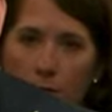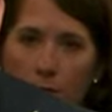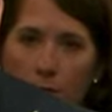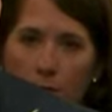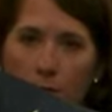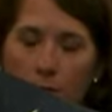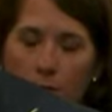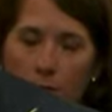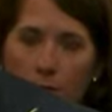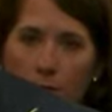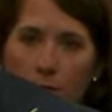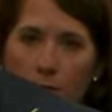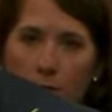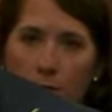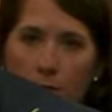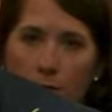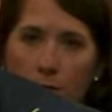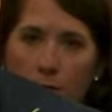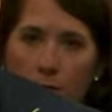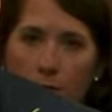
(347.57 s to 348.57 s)

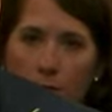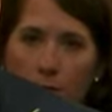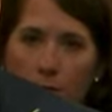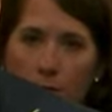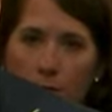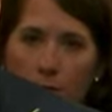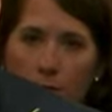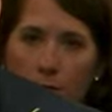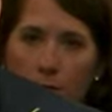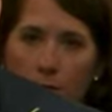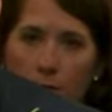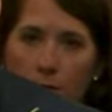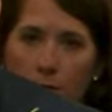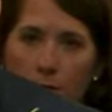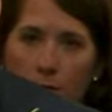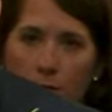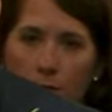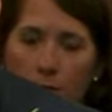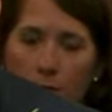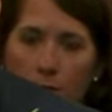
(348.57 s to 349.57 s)

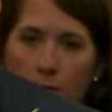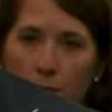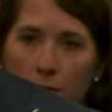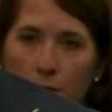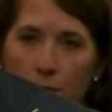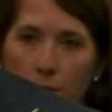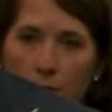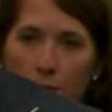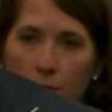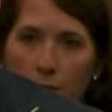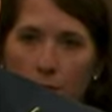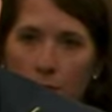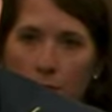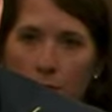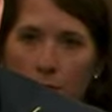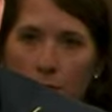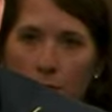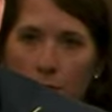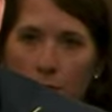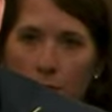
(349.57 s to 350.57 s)

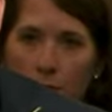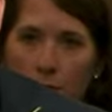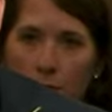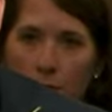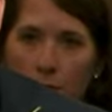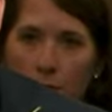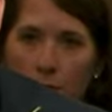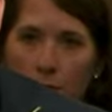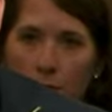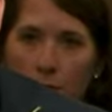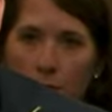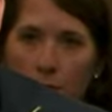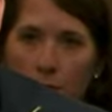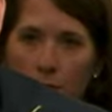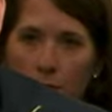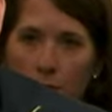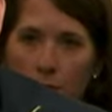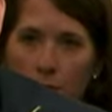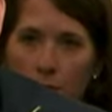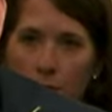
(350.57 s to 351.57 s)

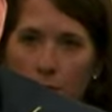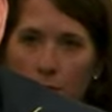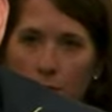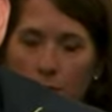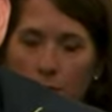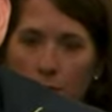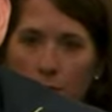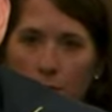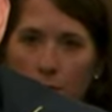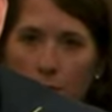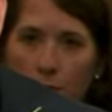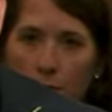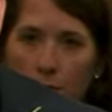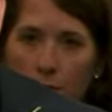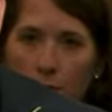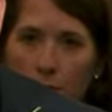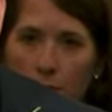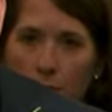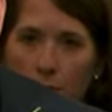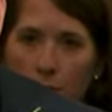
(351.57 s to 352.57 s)

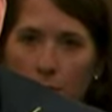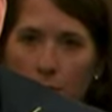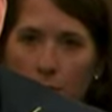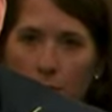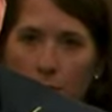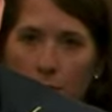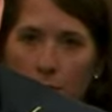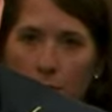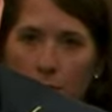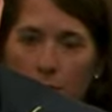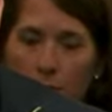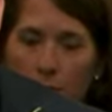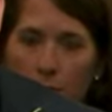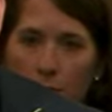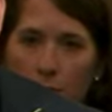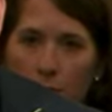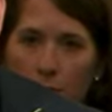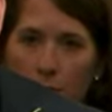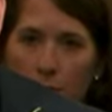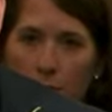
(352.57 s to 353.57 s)

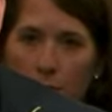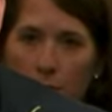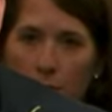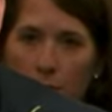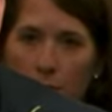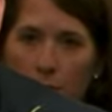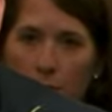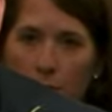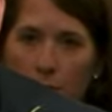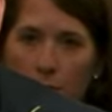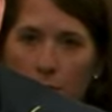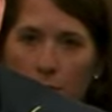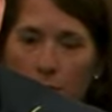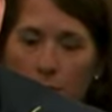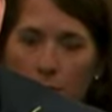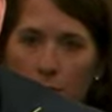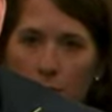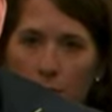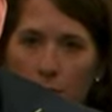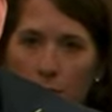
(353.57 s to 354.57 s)

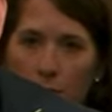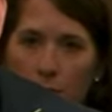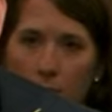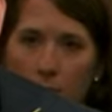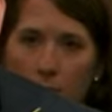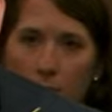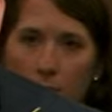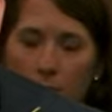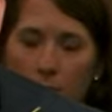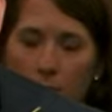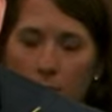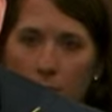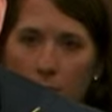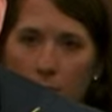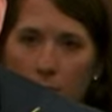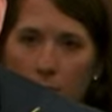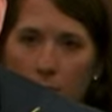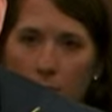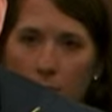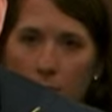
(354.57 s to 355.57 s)
(silent)